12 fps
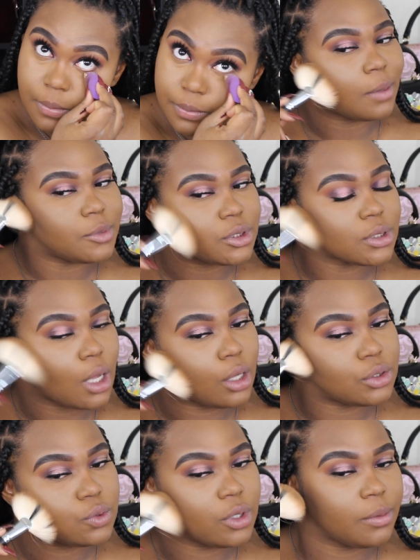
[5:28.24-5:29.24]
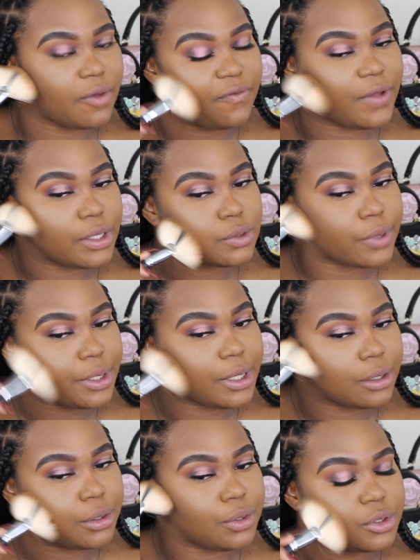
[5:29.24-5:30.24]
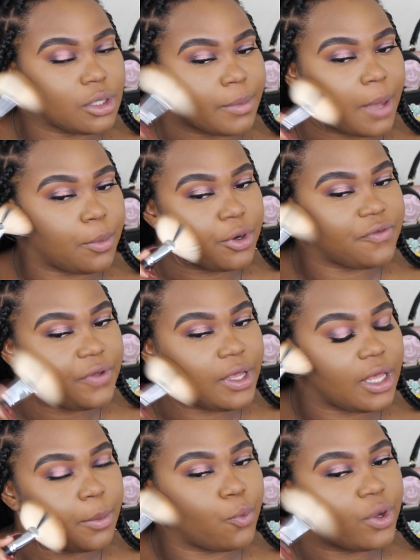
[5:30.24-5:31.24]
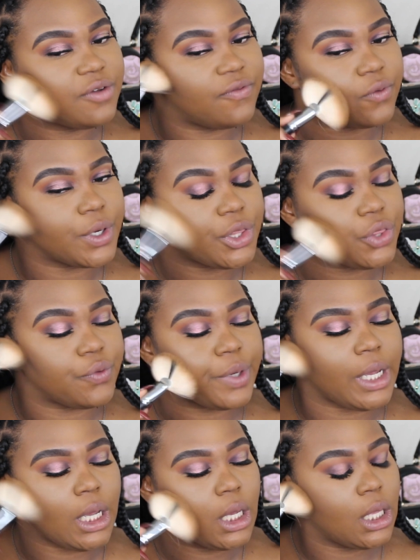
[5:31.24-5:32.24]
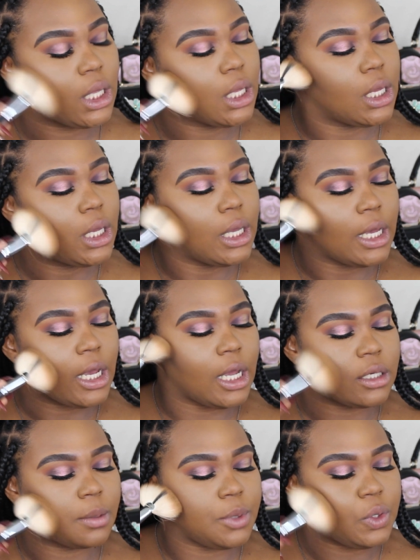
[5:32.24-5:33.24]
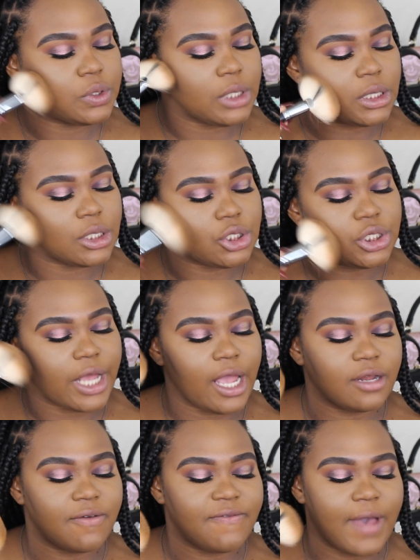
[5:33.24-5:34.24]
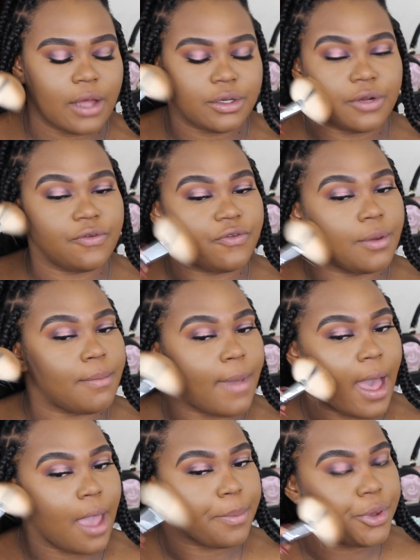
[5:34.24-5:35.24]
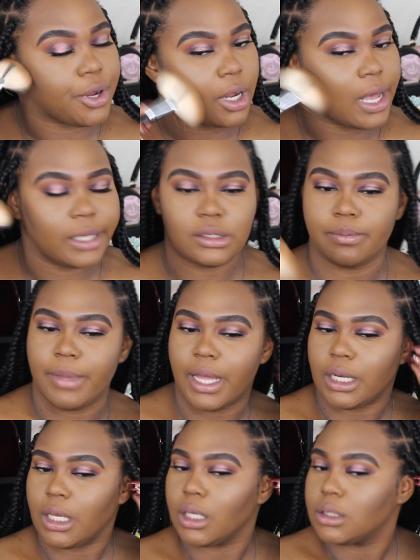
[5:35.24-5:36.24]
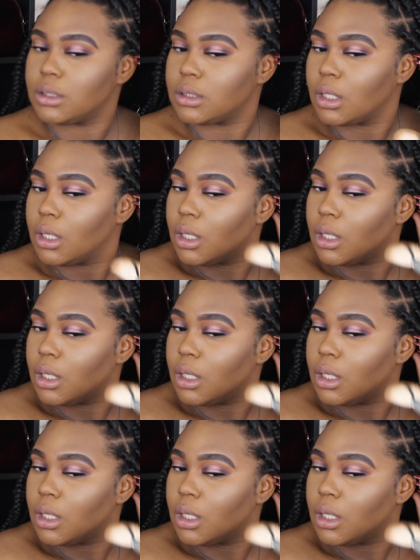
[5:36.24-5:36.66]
I'm just contouring my face right now using my Morphe M143, and I'm using the shade Founder from my Pure Cosmetics